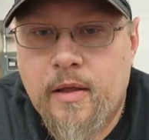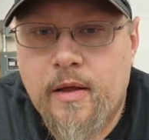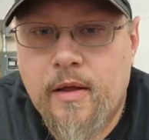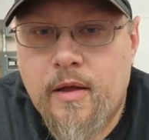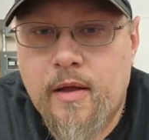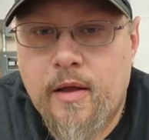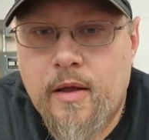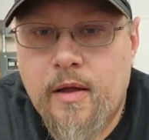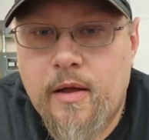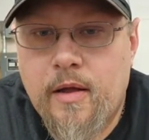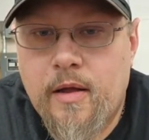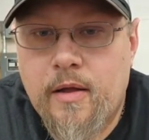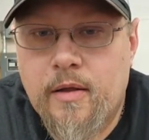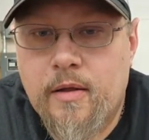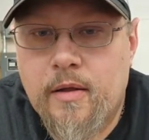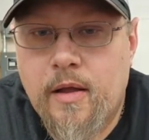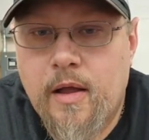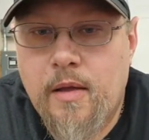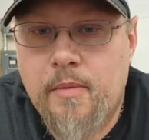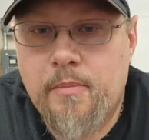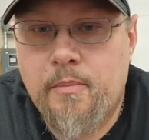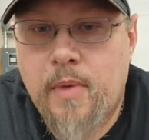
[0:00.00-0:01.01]

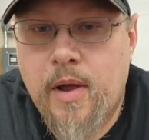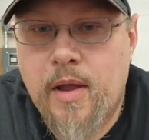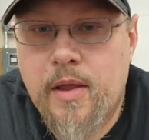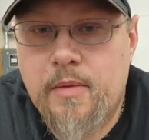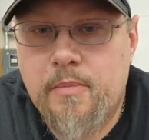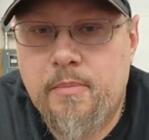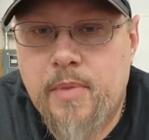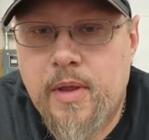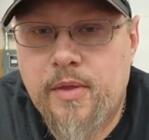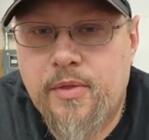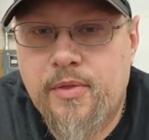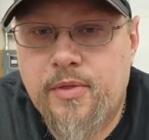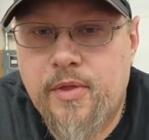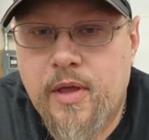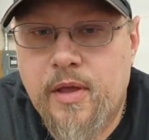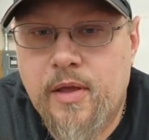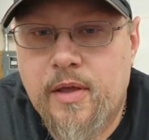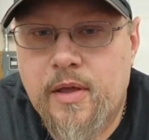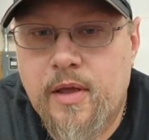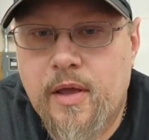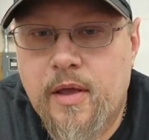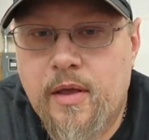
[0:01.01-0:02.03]
I might be
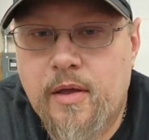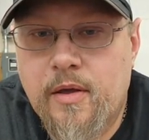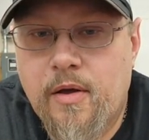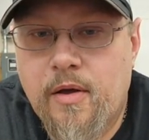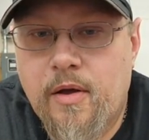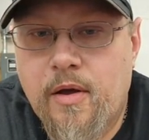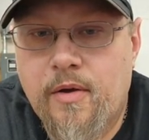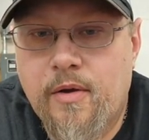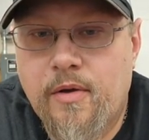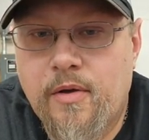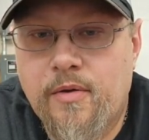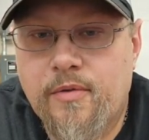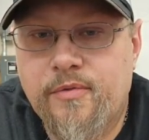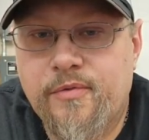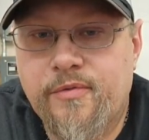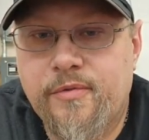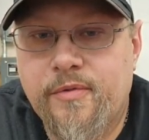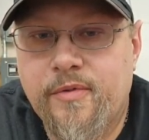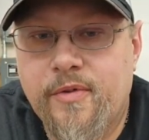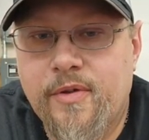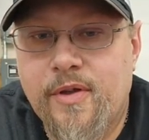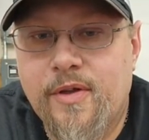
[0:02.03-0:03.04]
thinking of
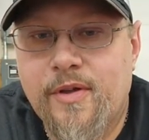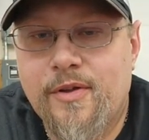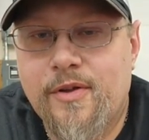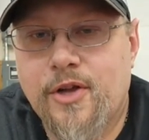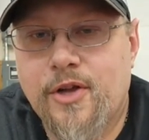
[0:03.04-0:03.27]
a